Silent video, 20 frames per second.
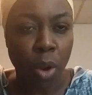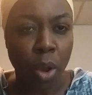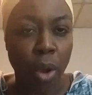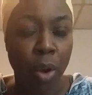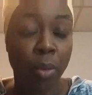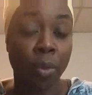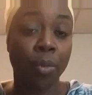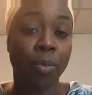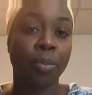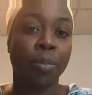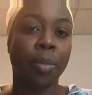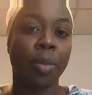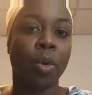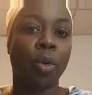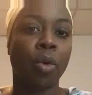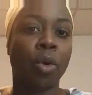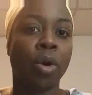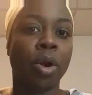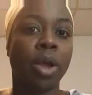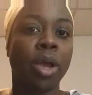
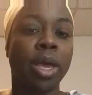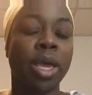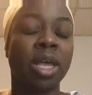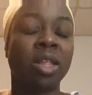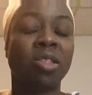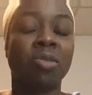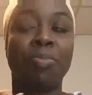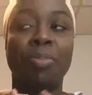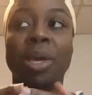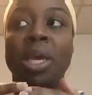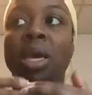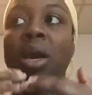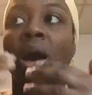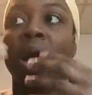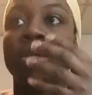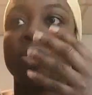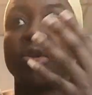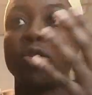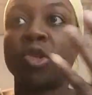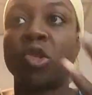or it's
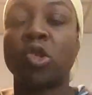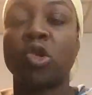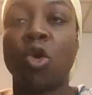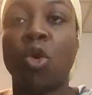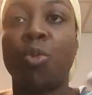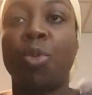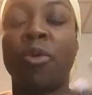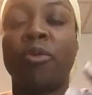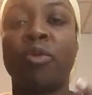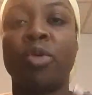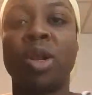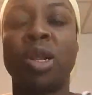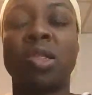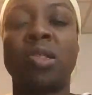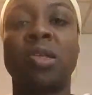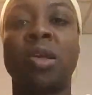beyond the scope of what